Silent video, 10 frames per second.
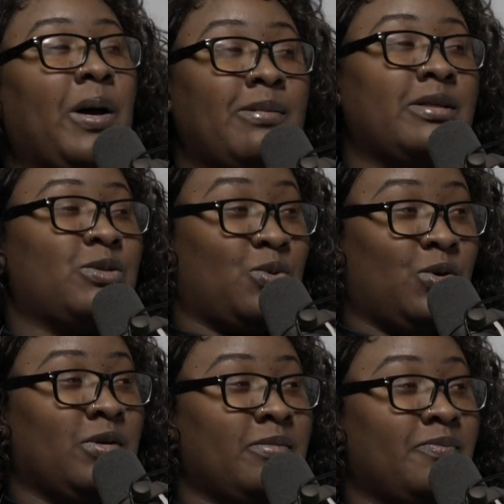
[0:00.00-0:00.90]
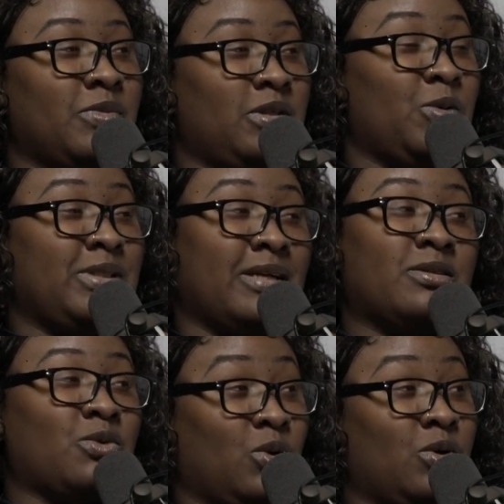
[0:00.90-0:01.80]
public school. You was at
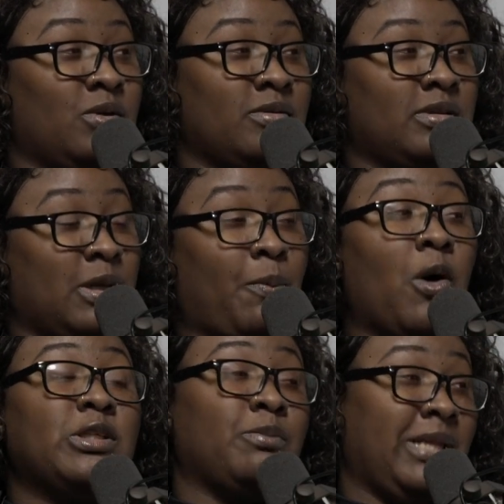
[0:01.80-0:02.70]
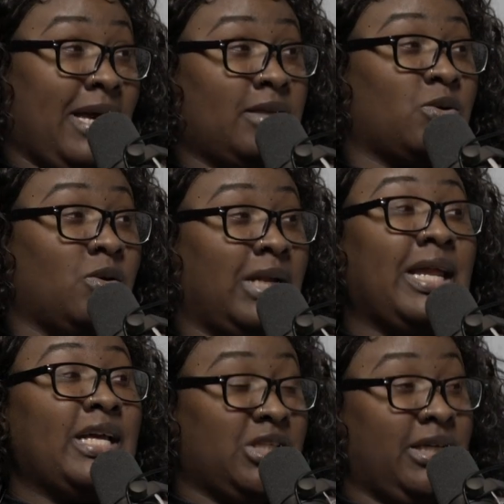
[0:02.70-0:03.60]
right. school, supposedly at school,
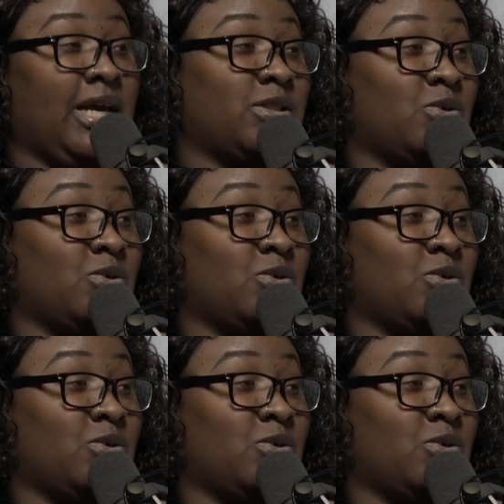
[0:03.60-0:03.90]
allegedly at